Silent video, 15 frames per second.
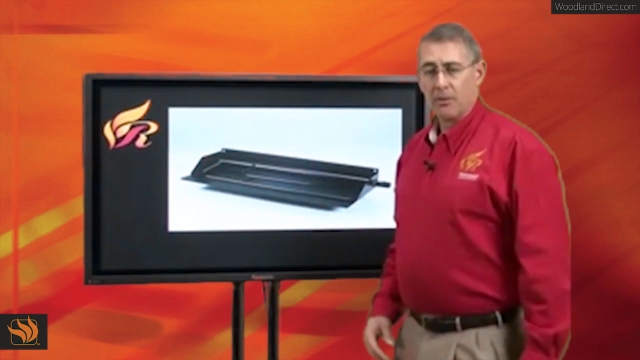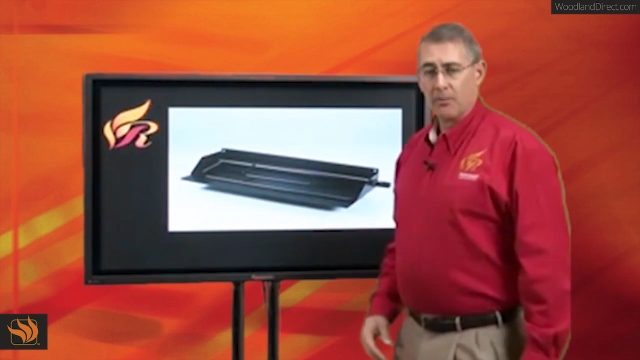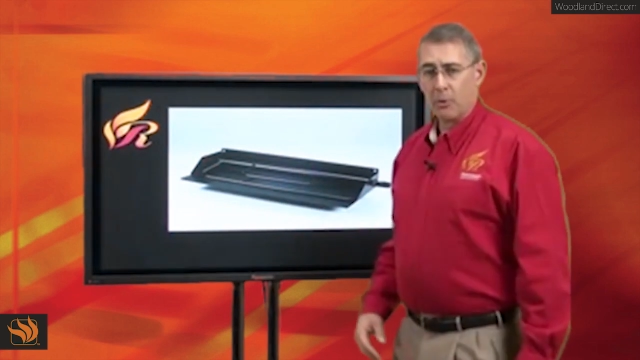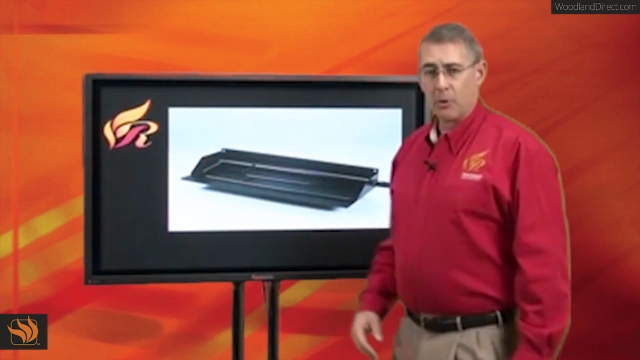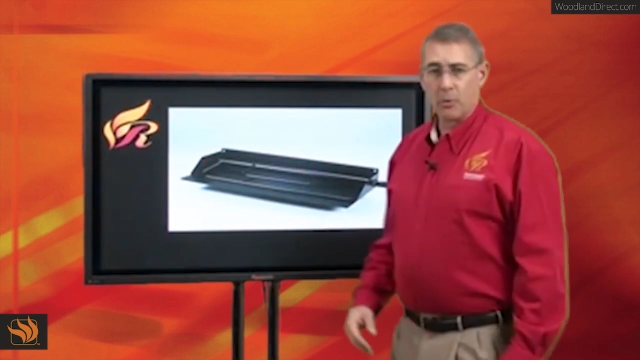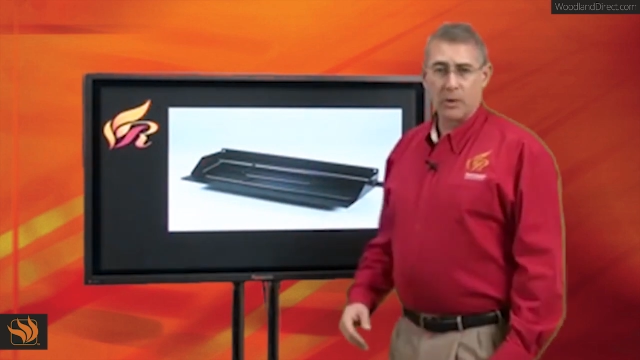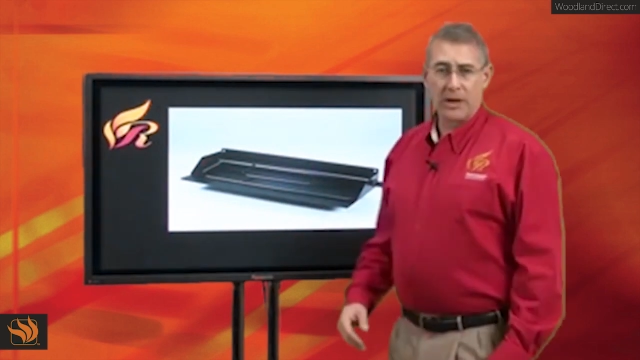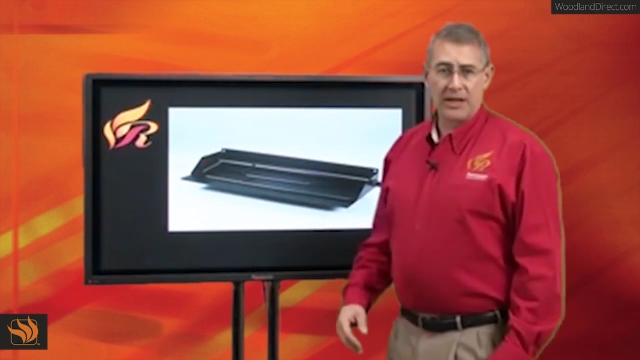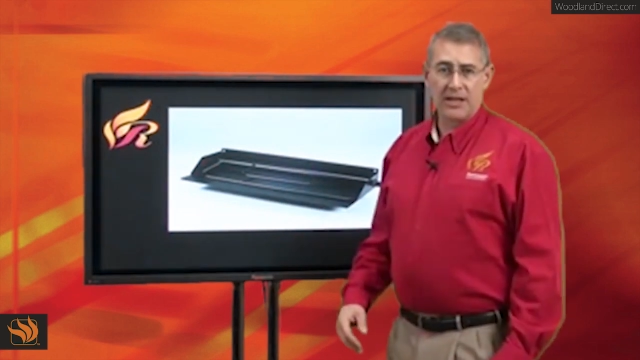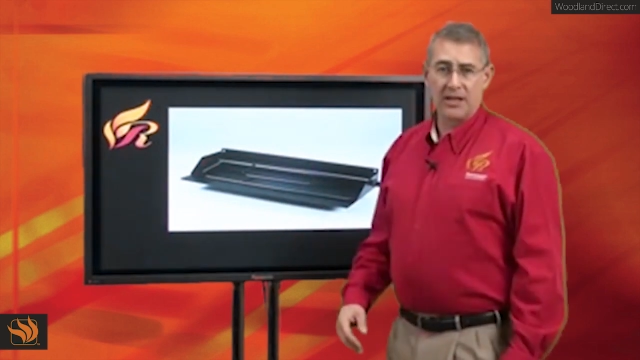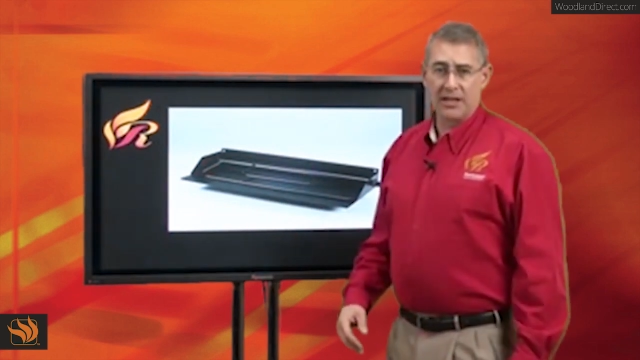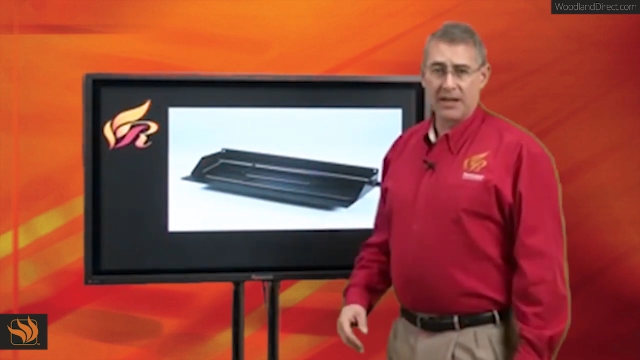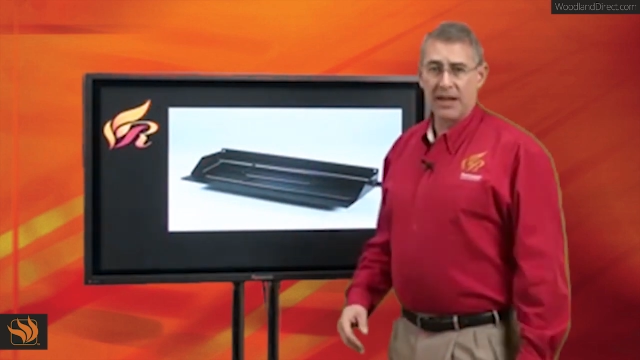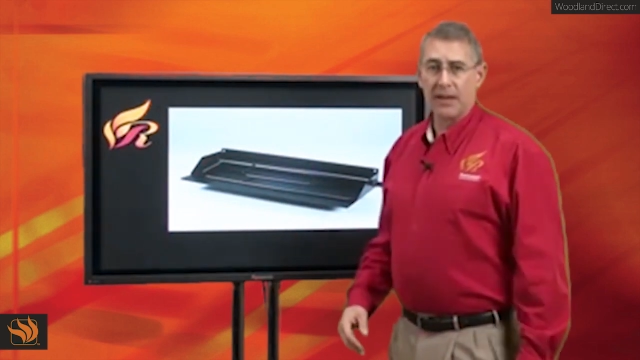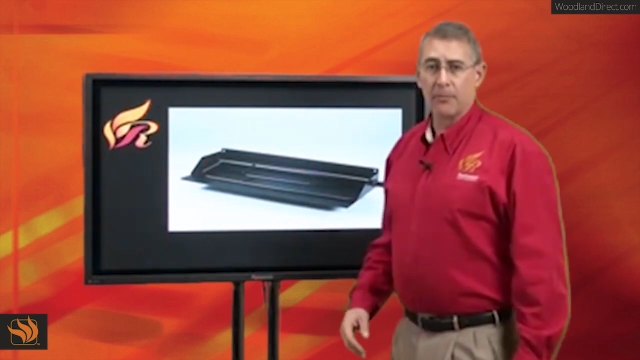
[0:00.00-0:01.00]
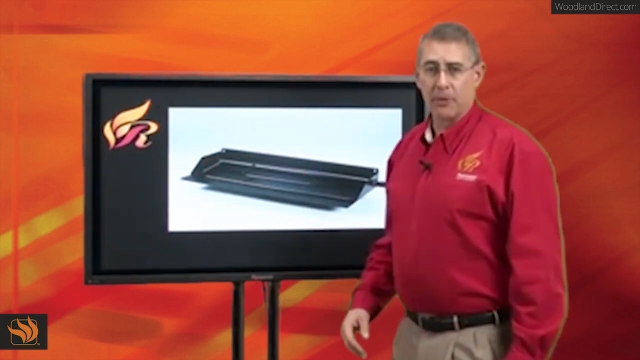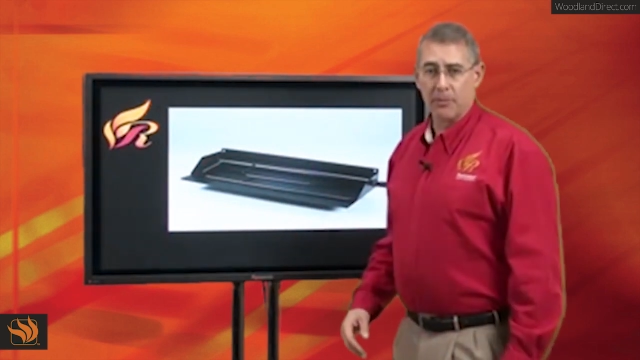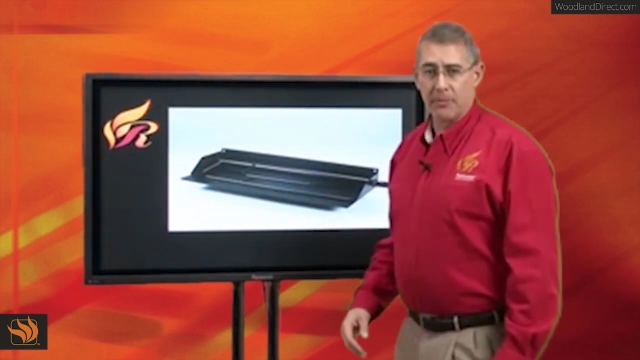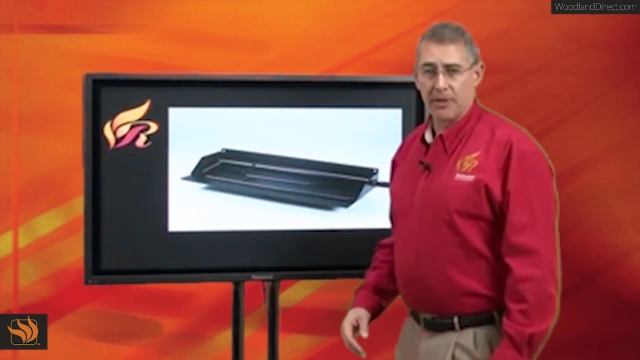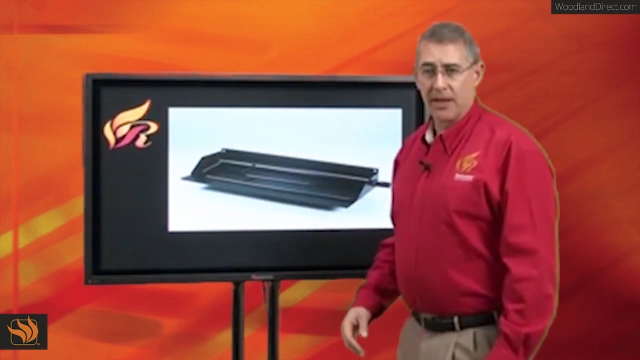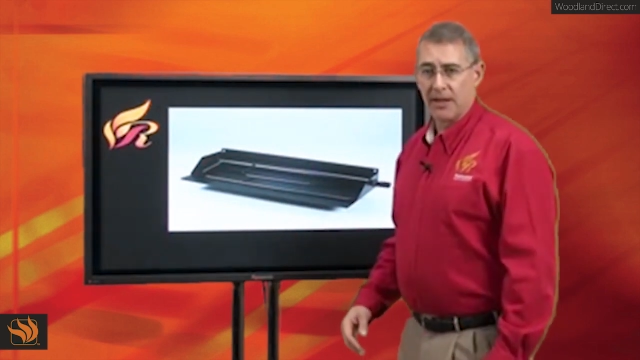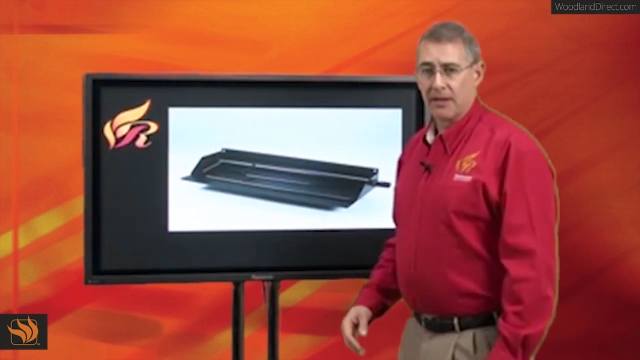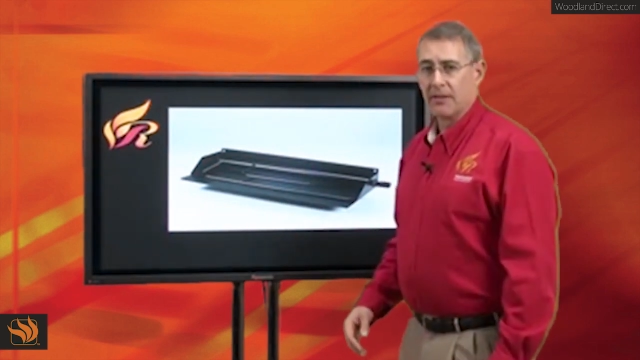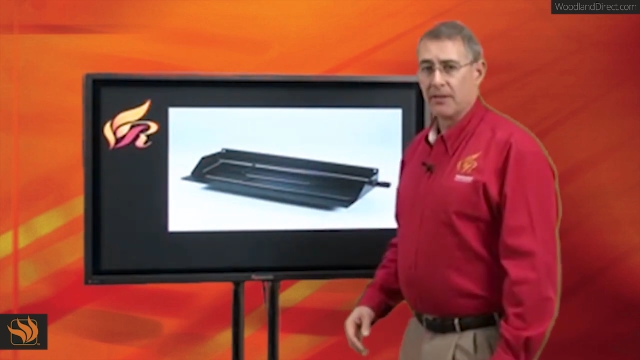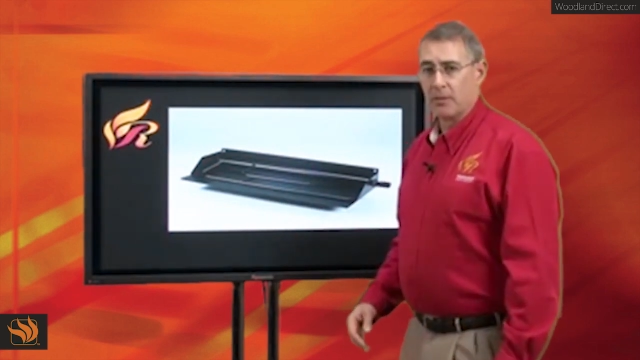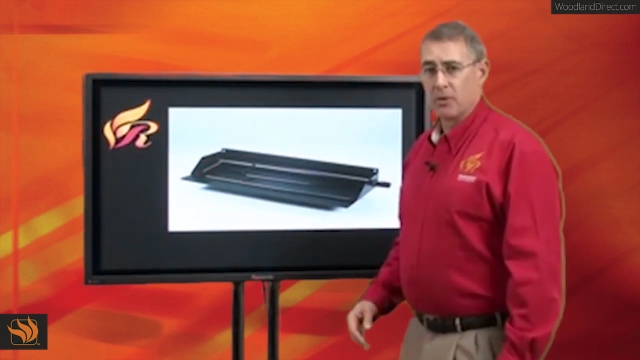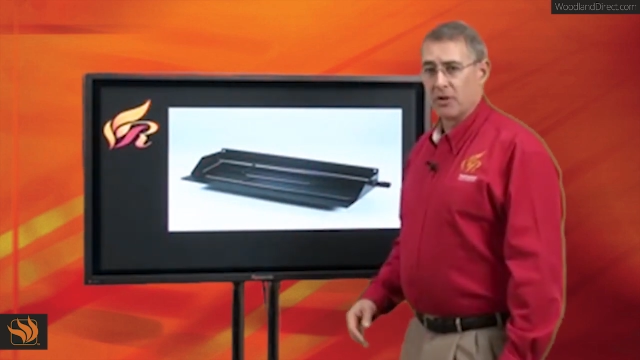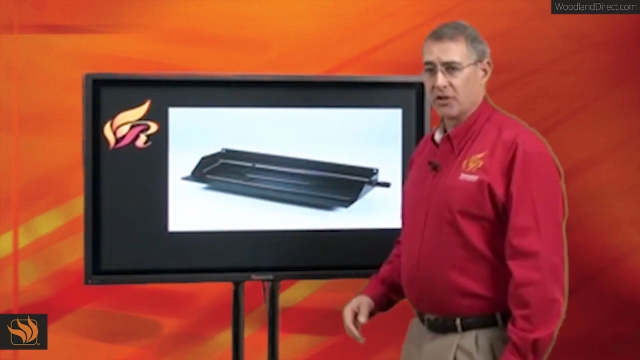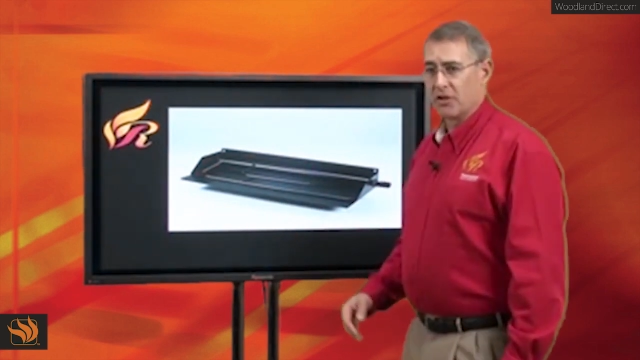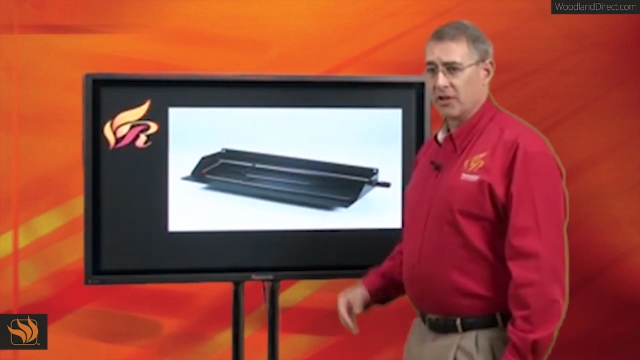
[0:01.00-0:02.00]
more radiant ember bed
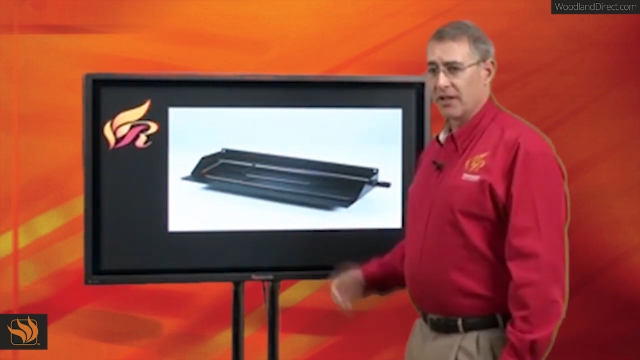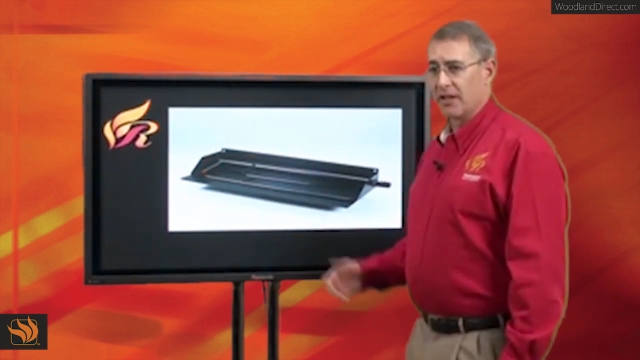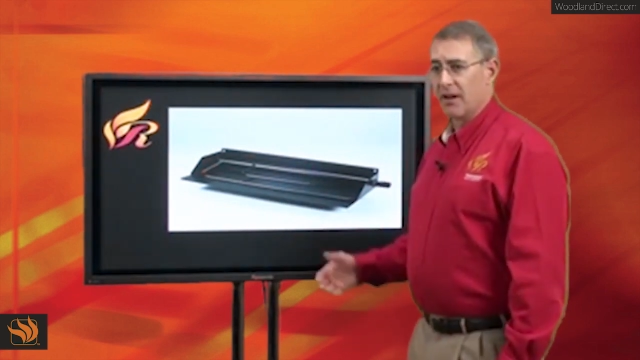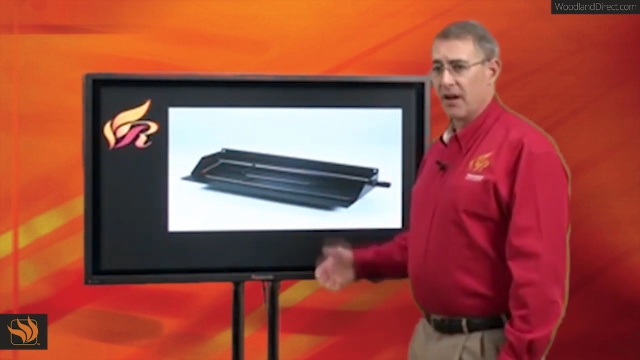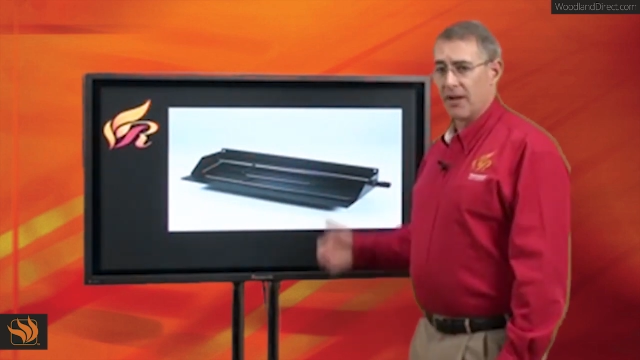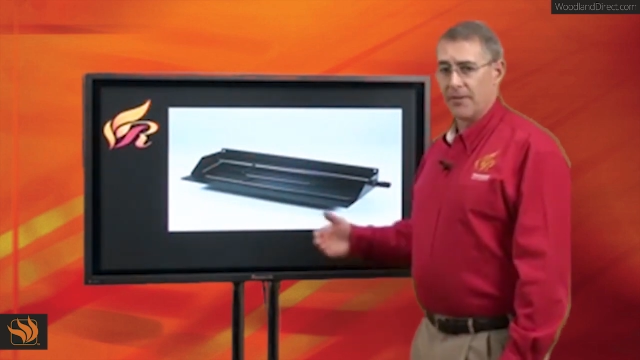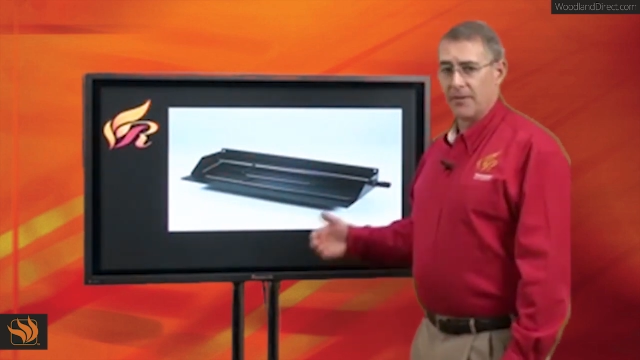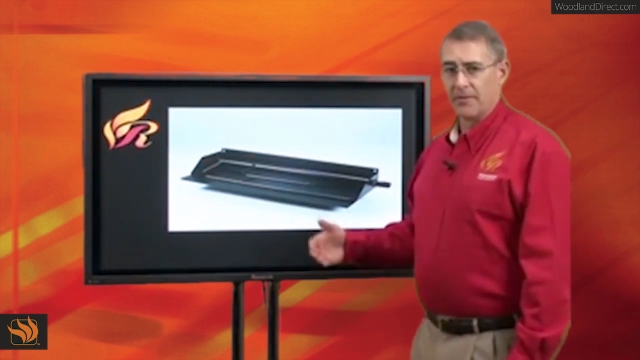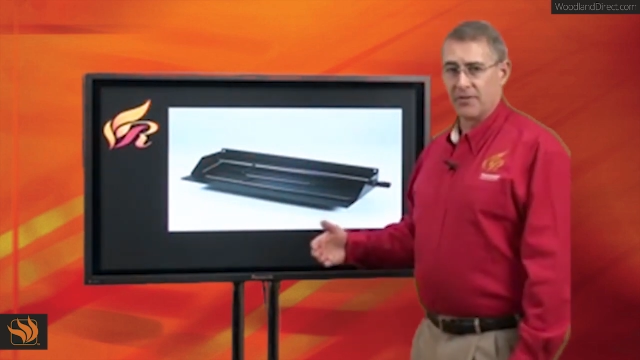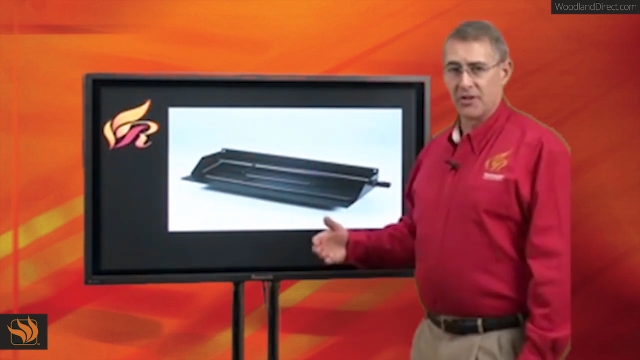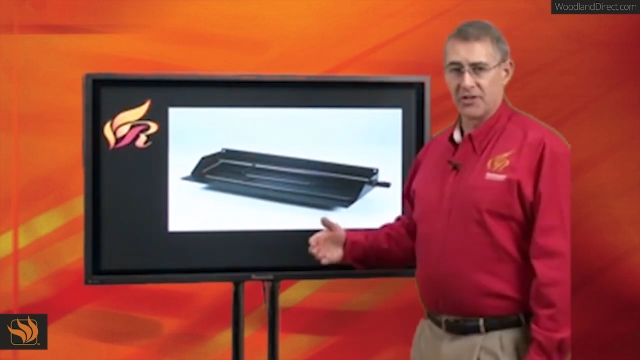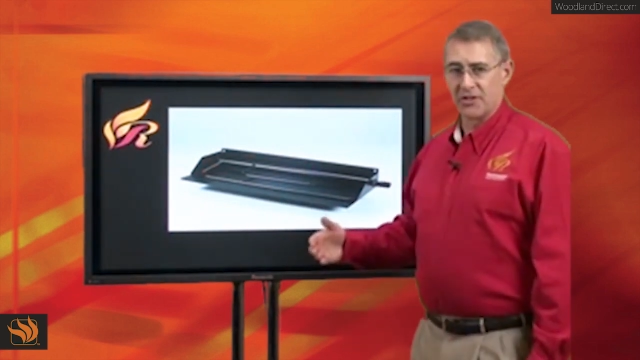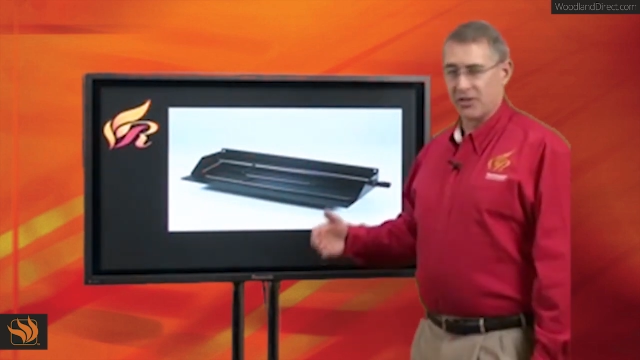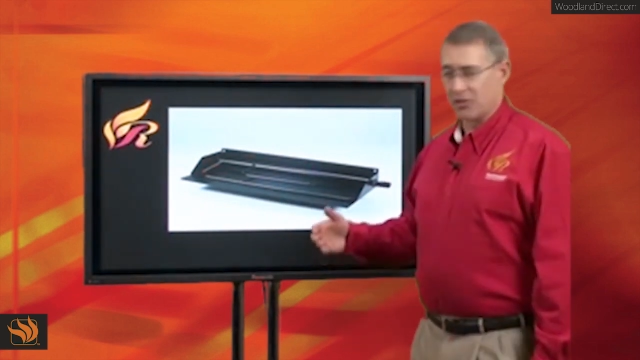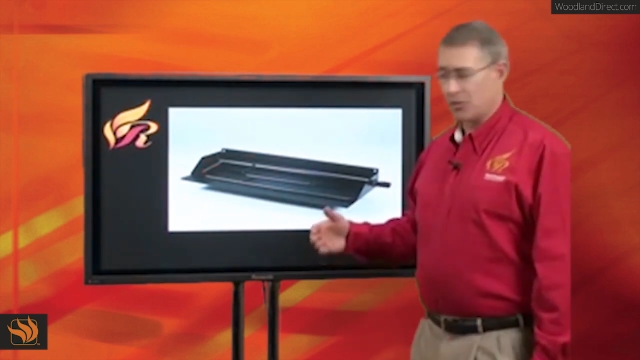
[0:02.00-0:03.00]
than what you get off of just a